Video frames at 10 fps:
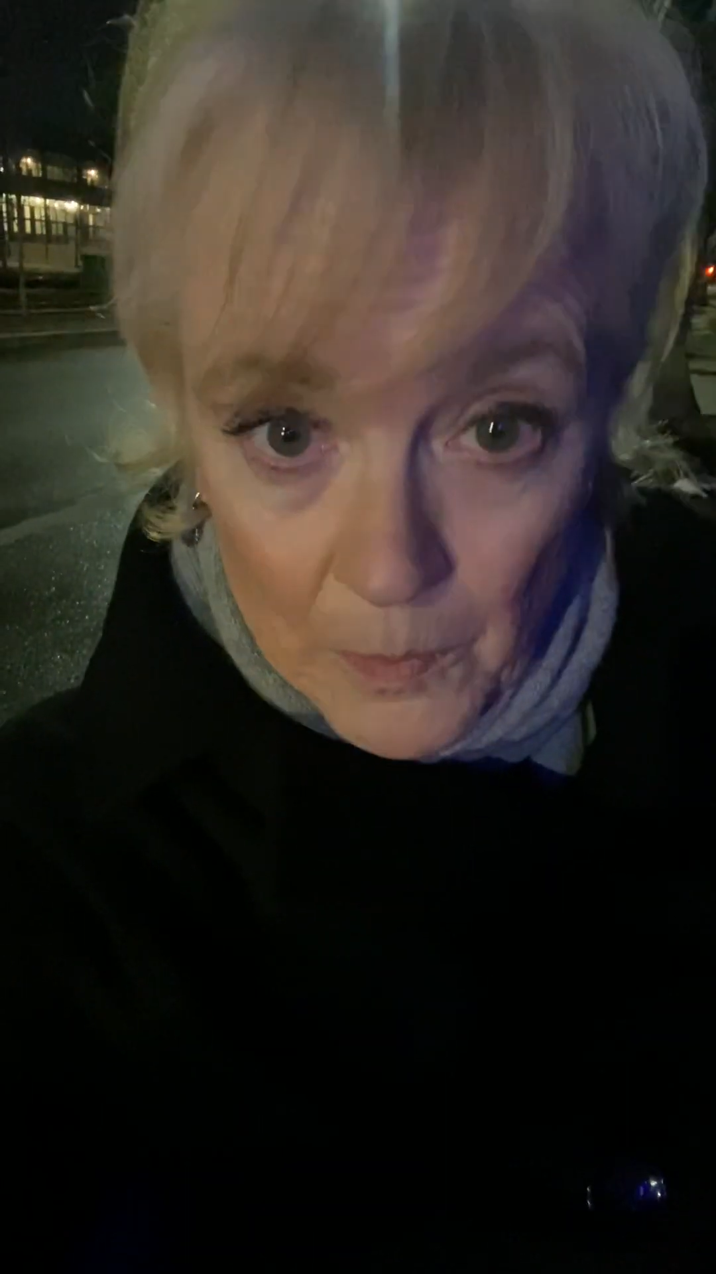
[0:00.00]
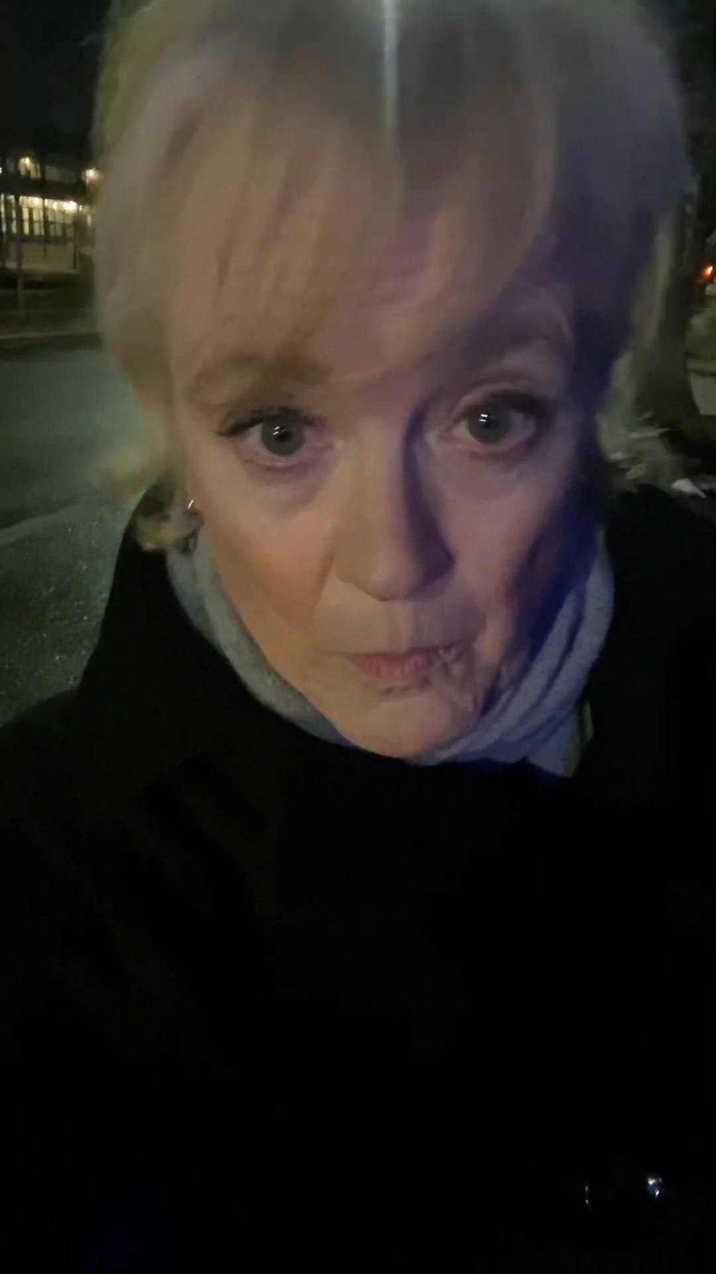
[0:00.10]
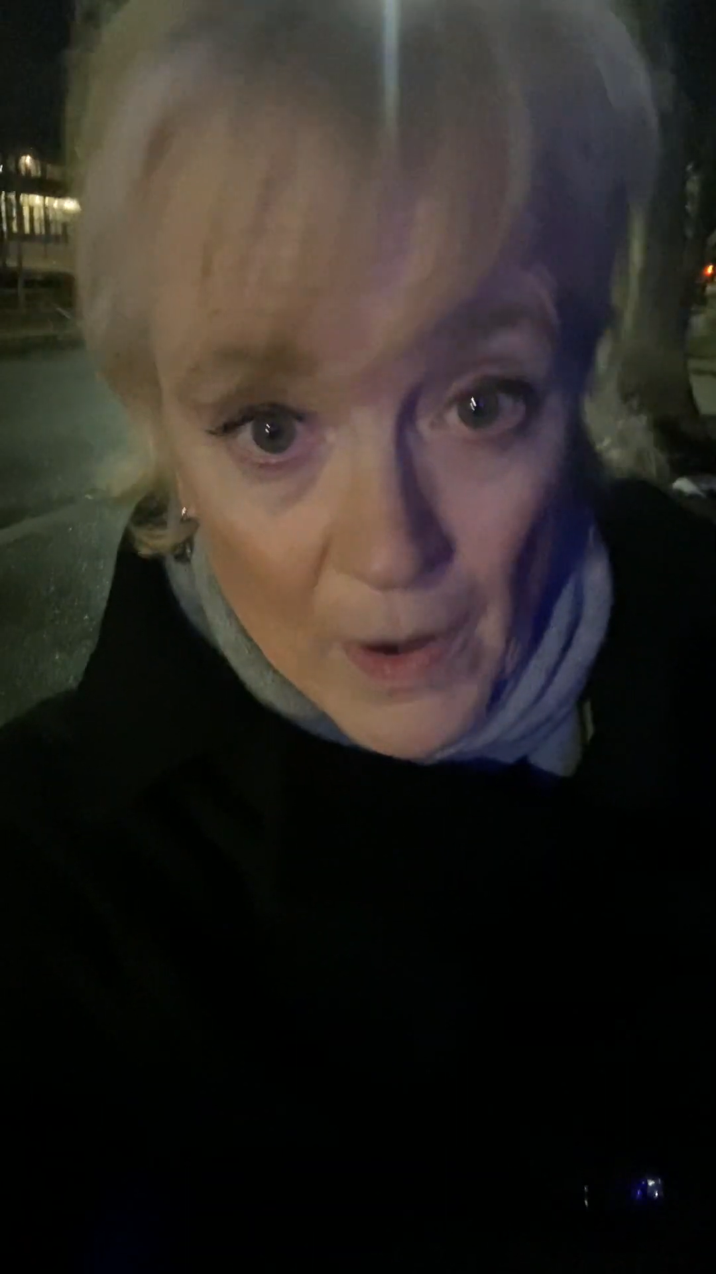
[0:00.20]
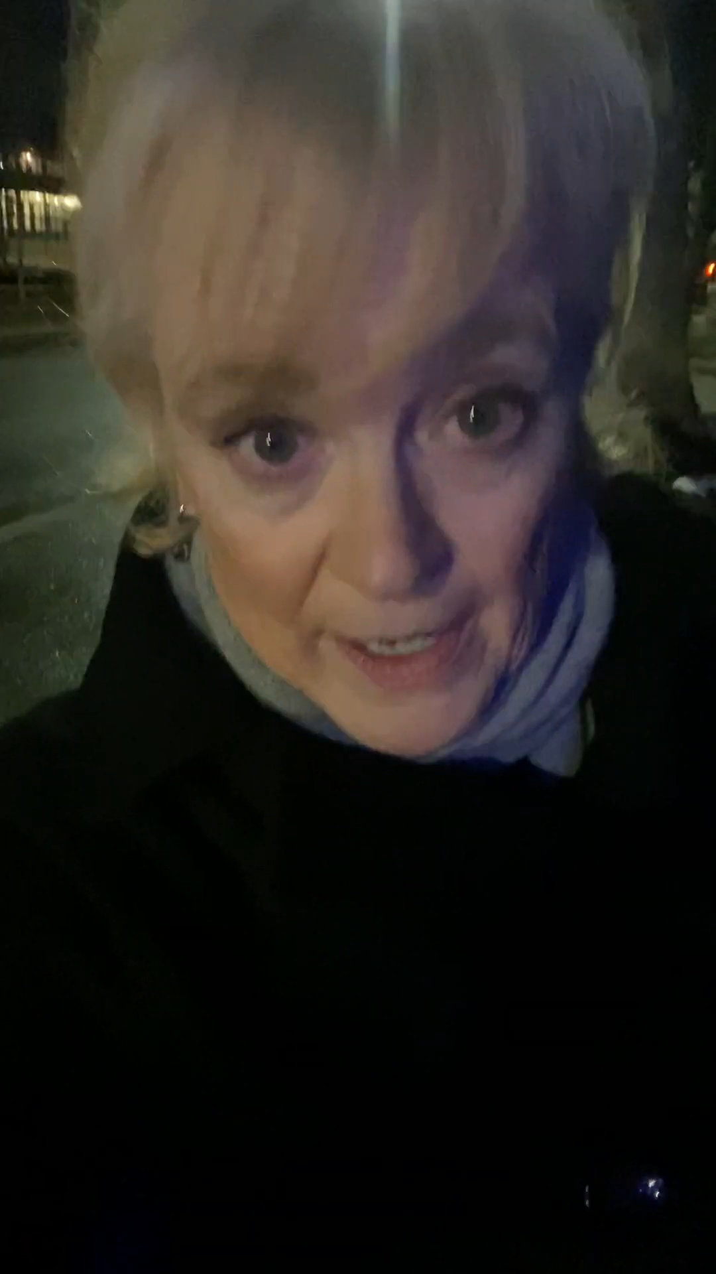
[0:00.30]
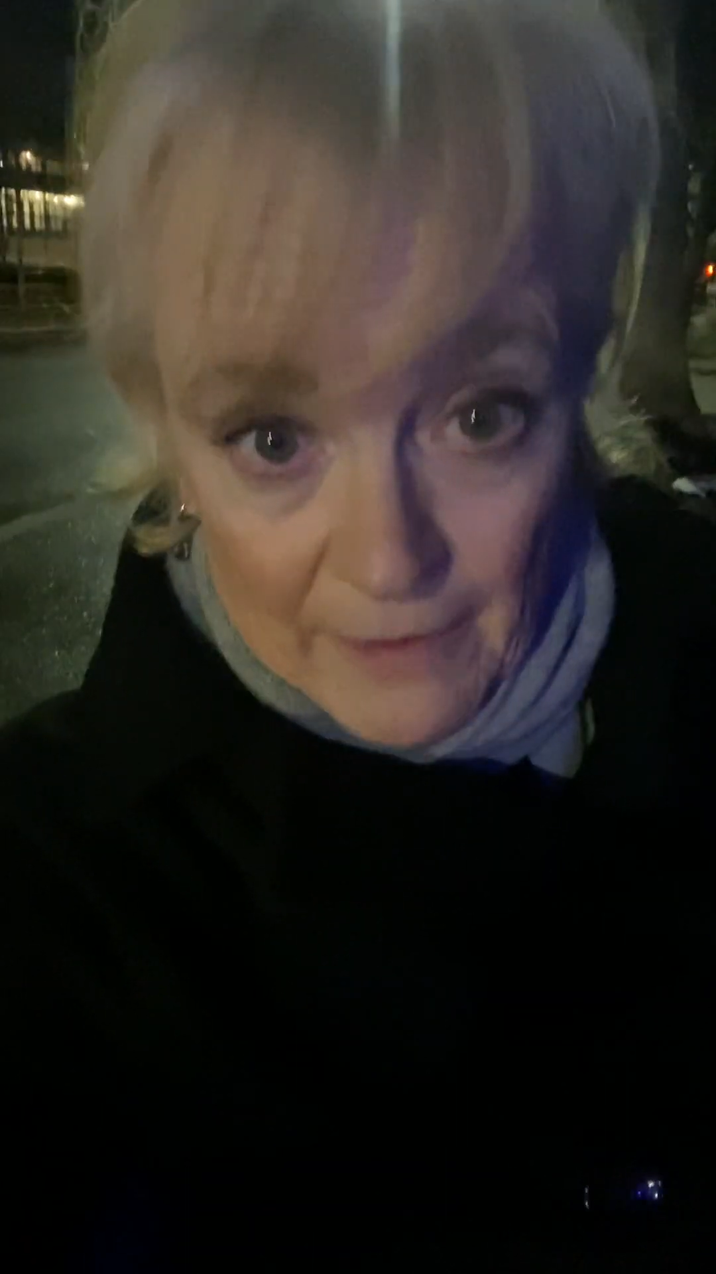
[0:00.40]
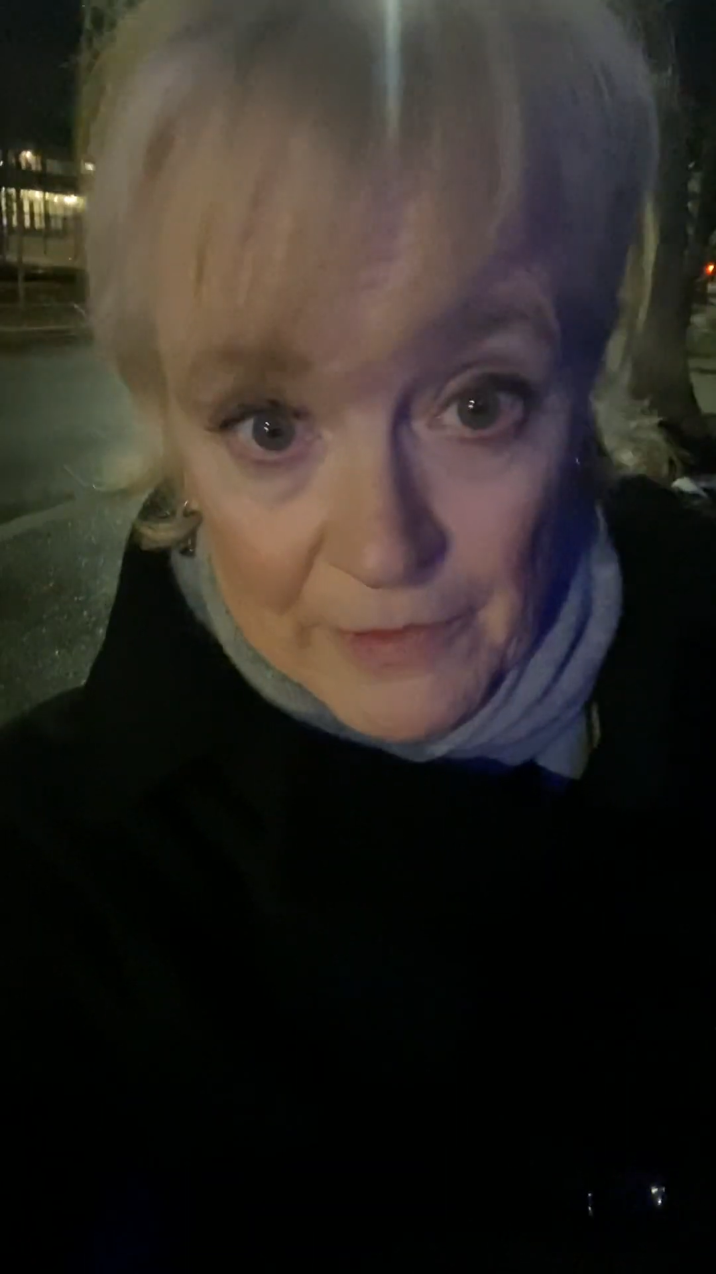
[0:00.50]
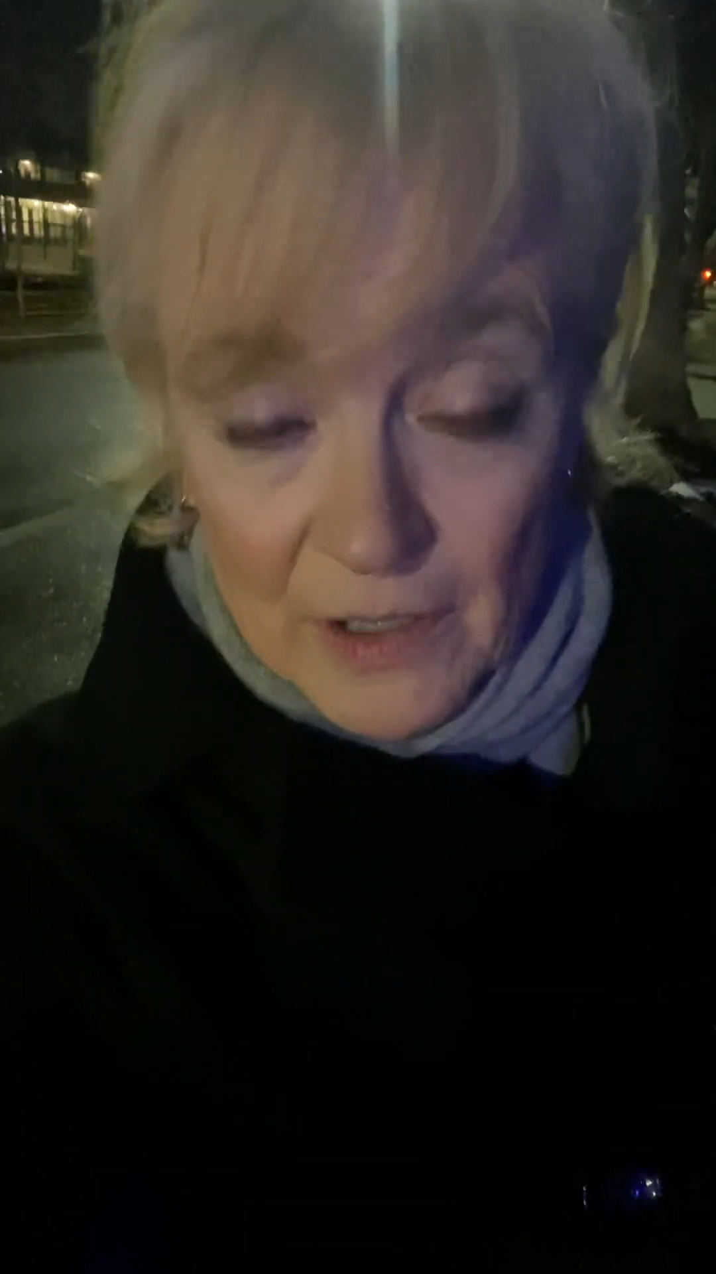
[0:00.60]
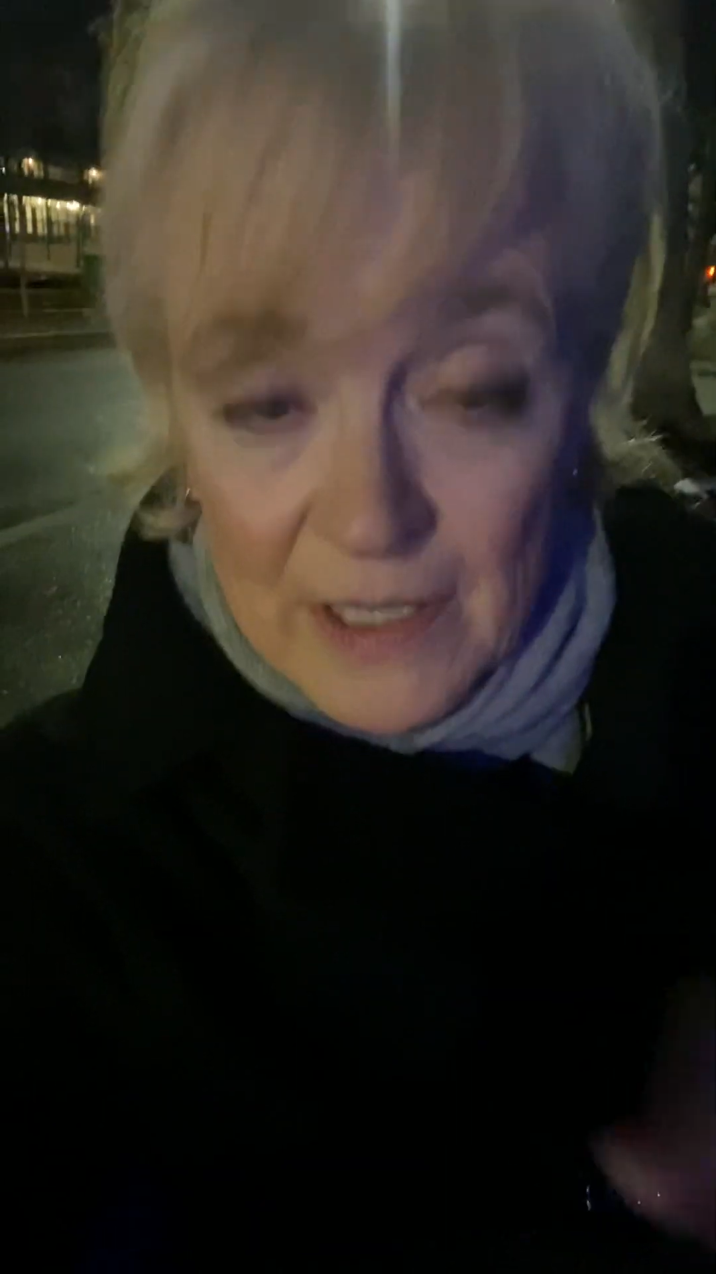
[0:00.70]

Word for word: whatever